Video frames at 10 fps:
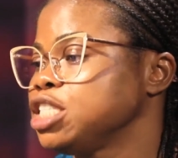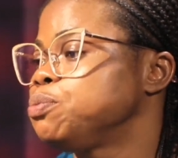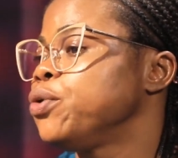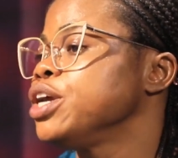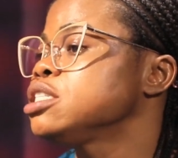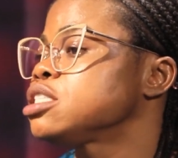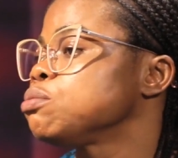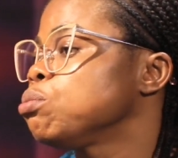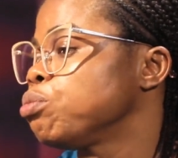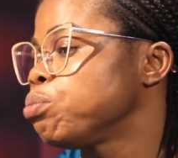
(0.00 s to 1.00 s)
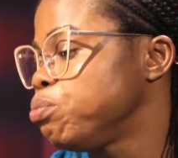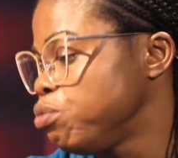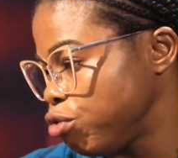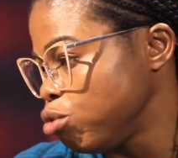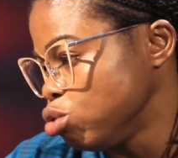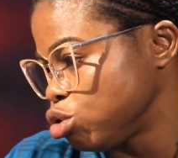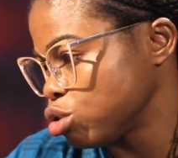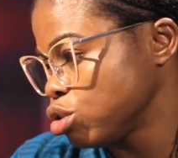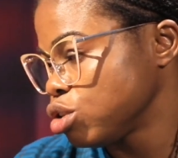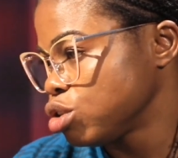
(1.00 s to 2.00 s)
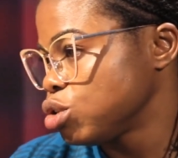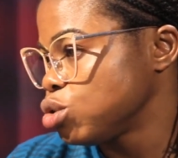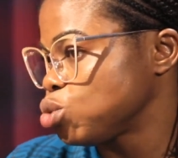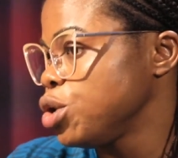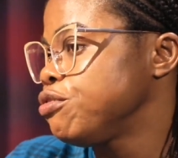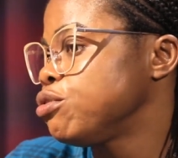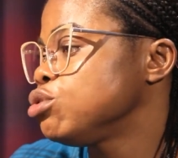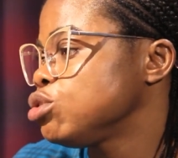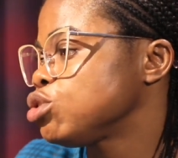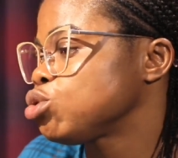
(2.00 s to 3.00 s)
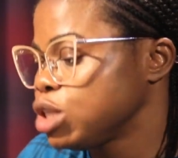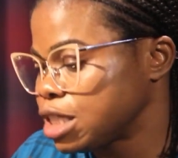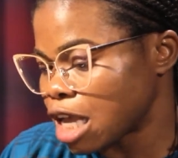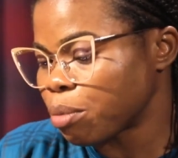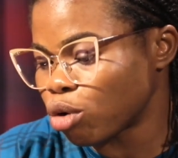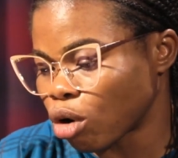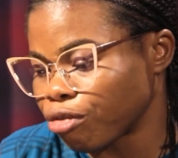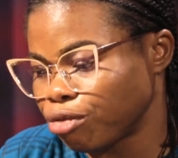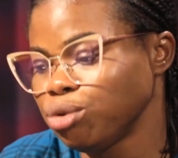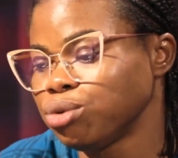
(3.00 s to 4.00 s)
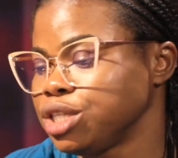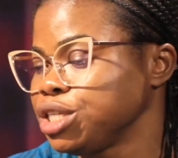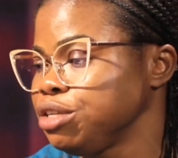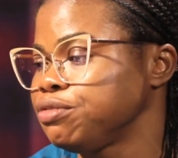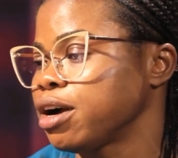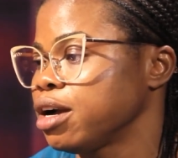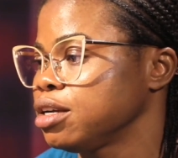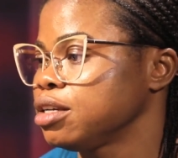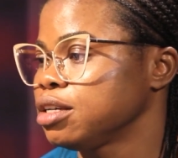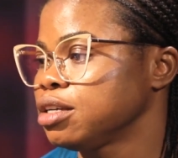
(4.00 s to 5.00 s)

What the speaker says: It brings food to the table of you, the giver.